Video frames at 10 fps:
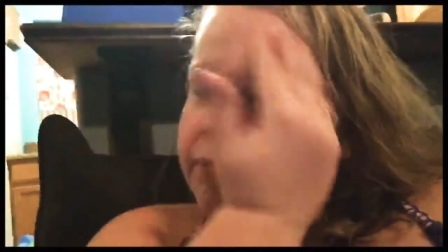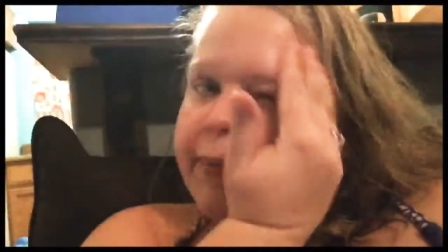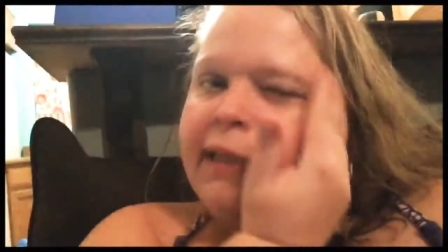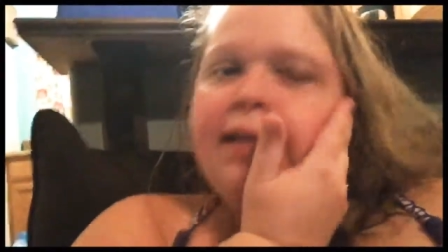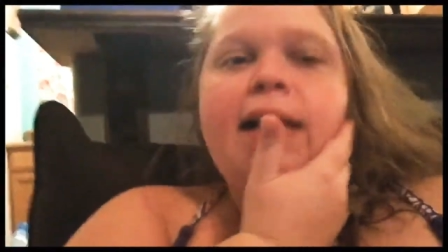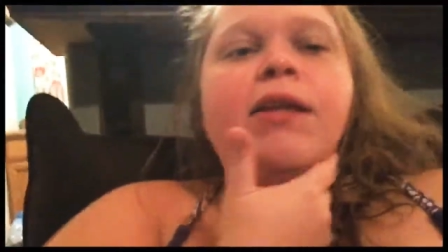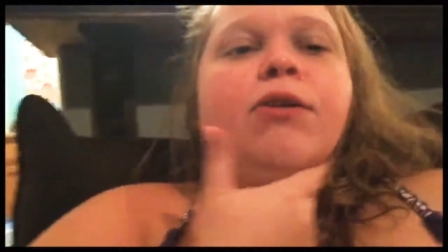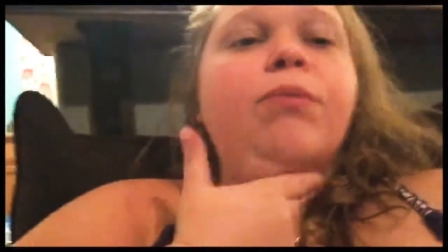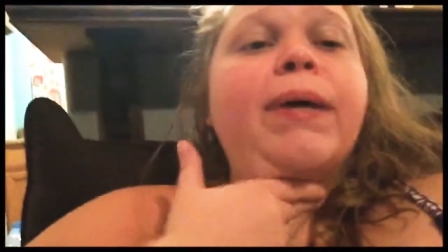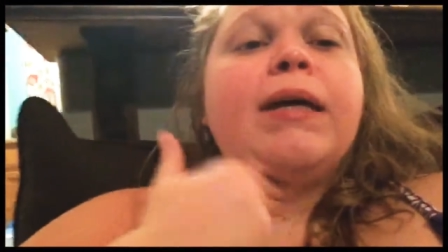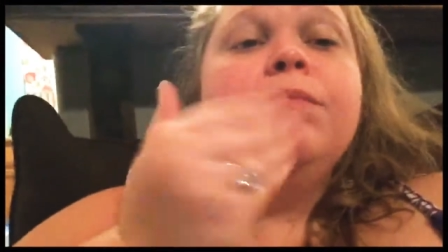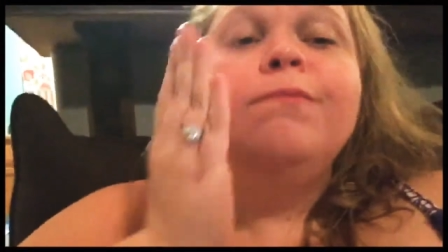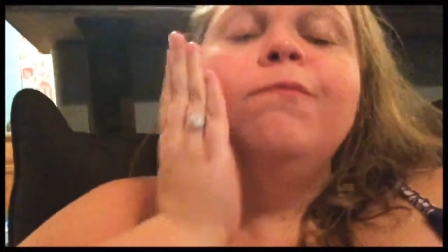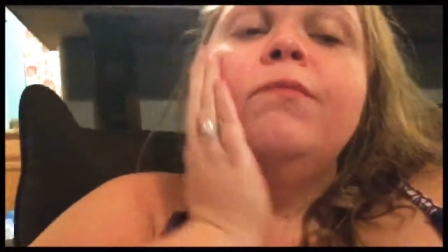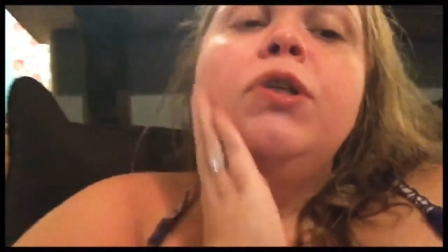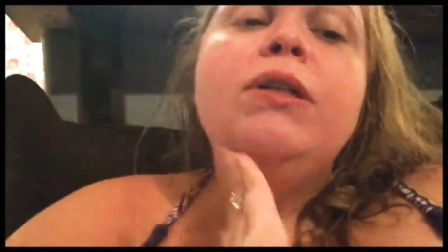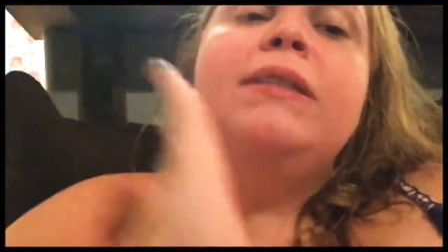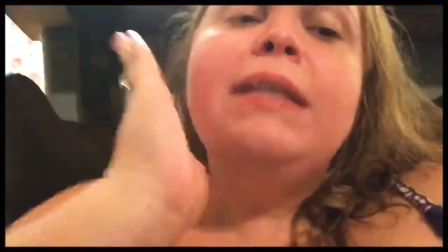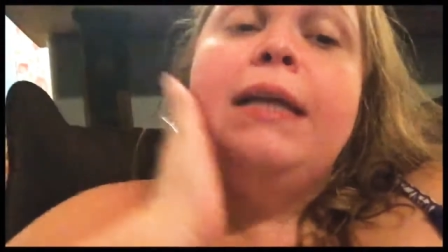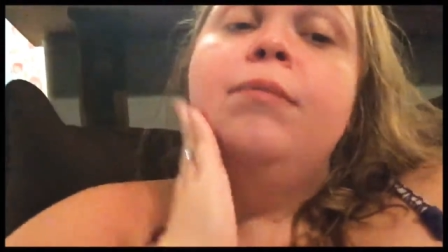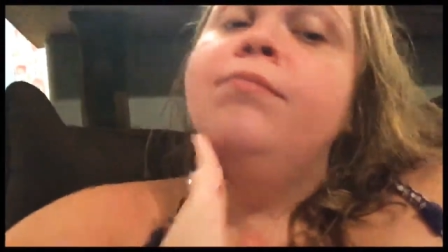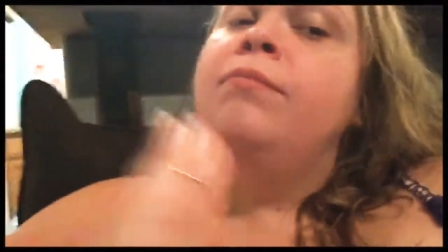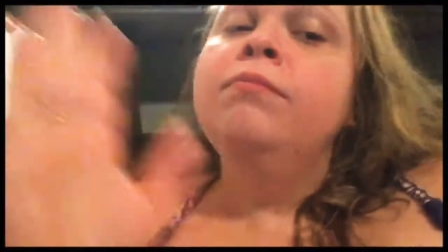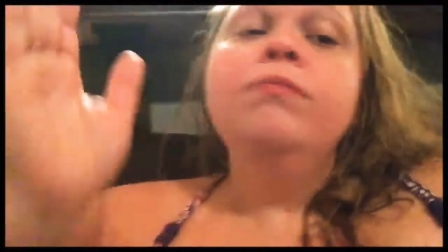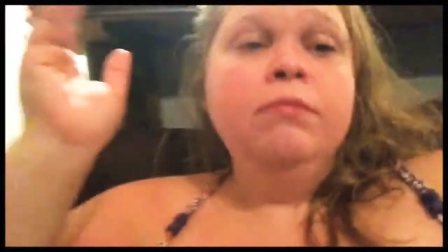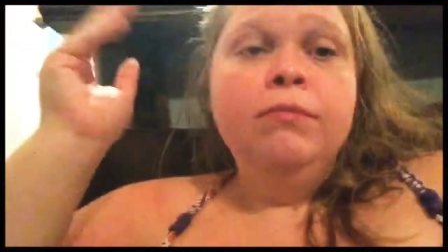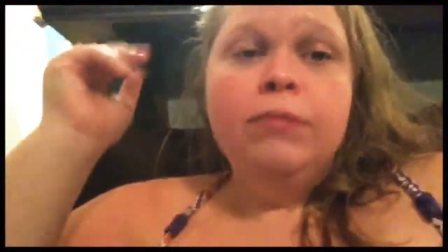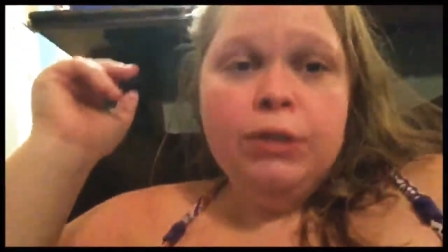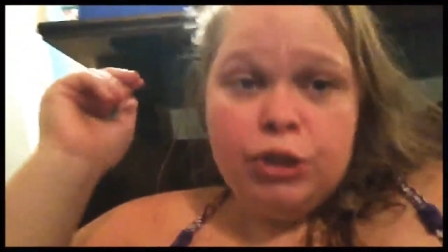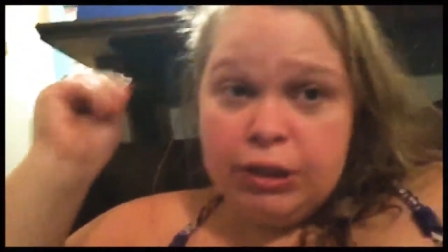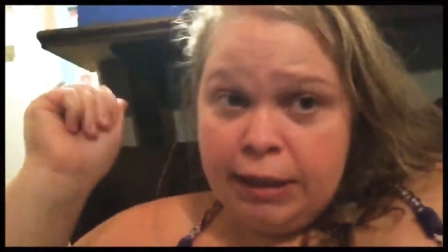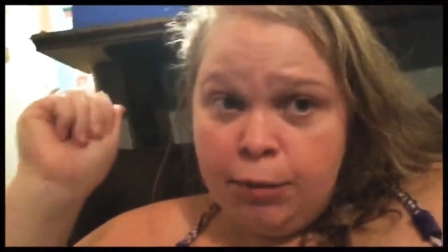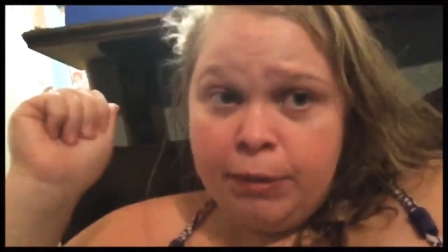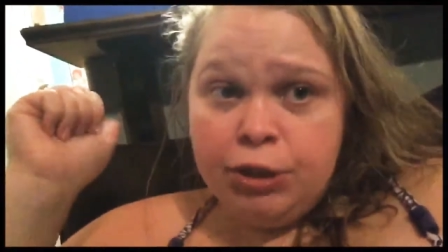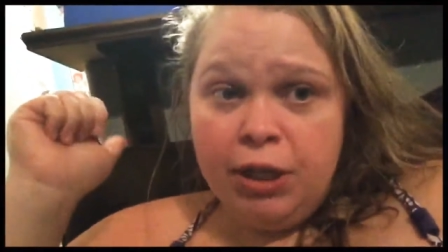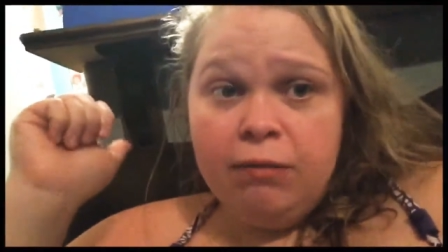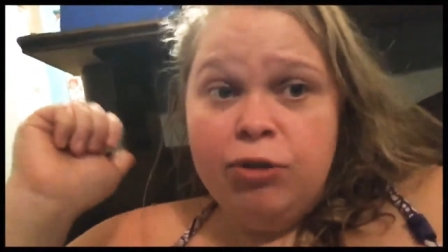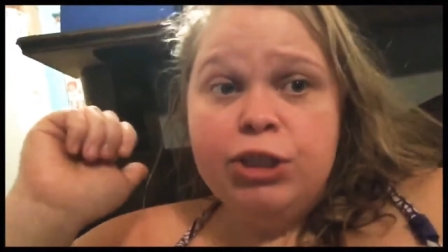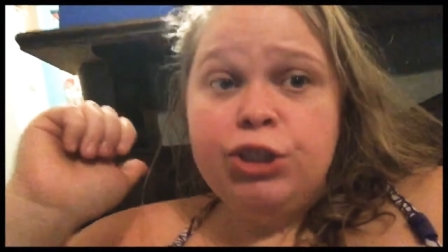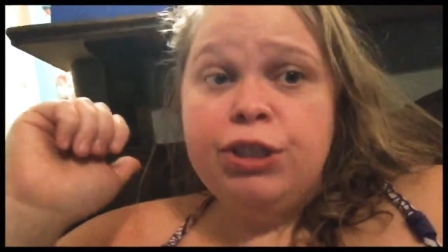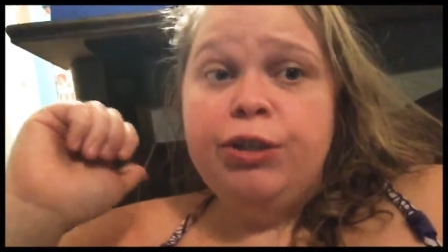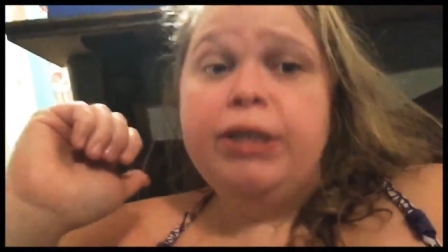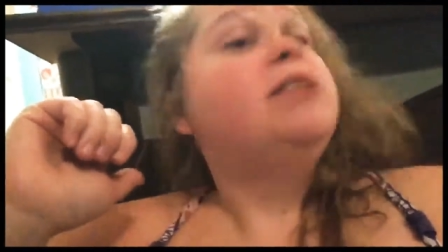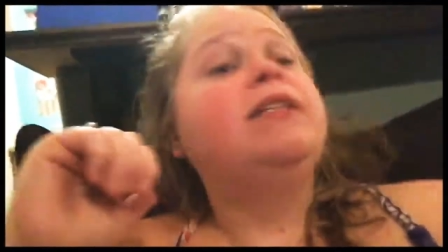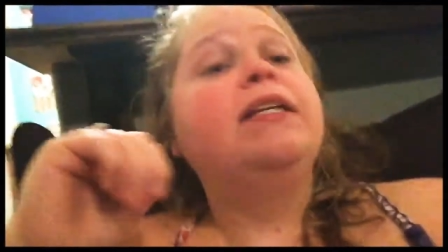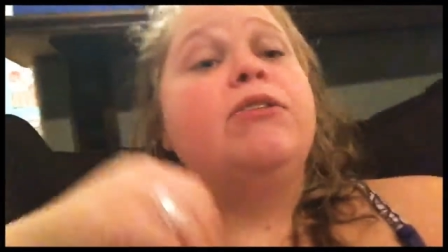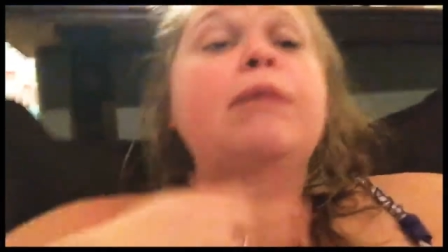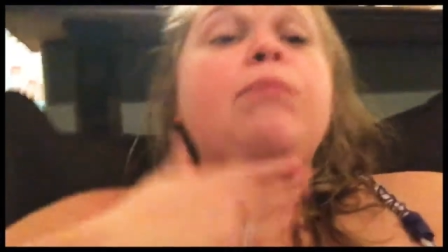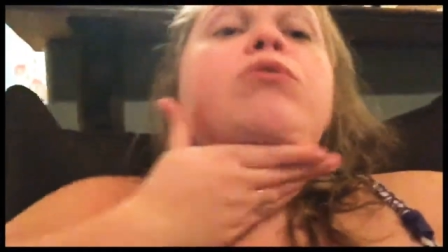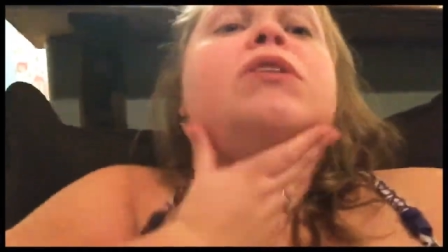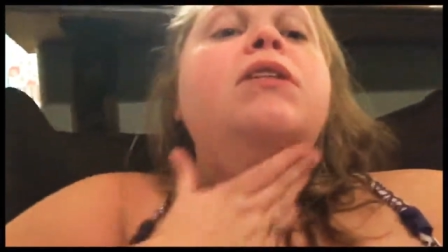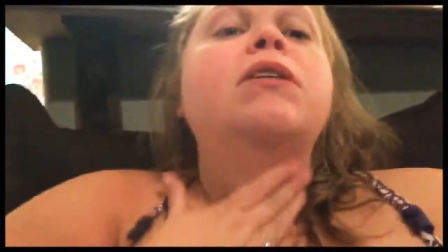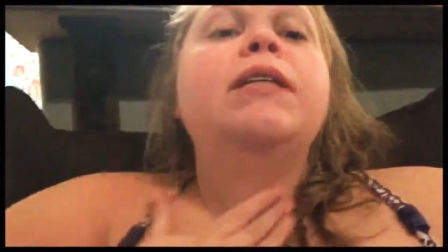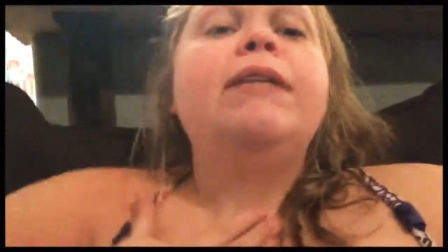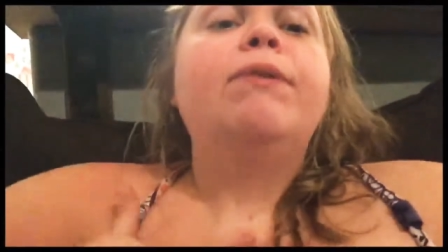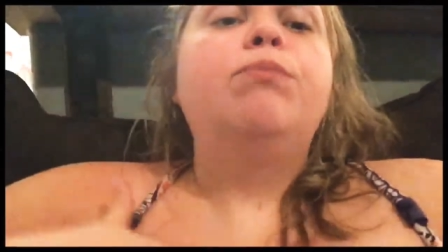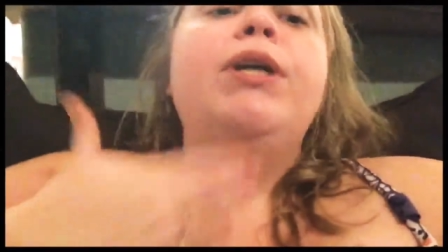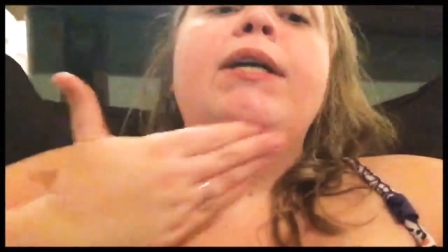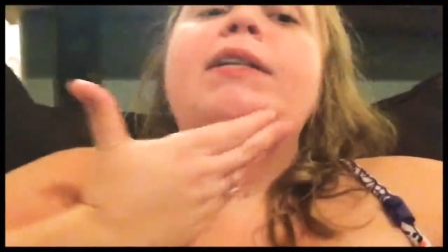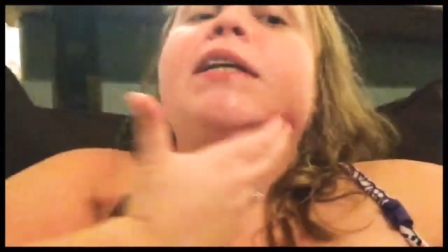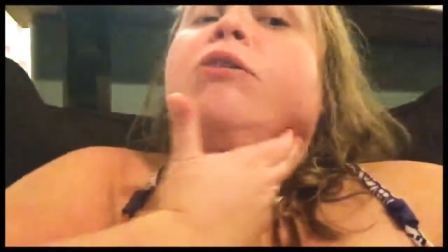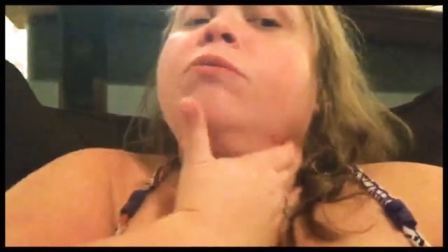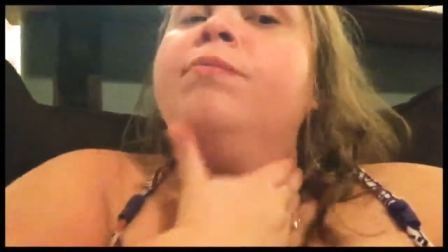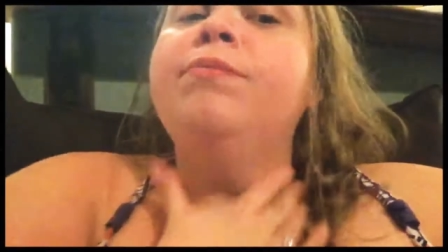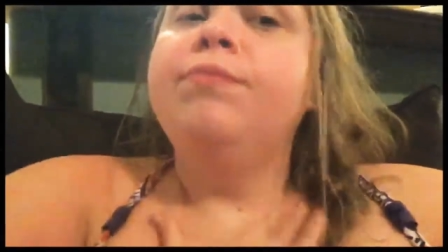But that little bit, you can see just how much coverage there is, and I was able to even bring it down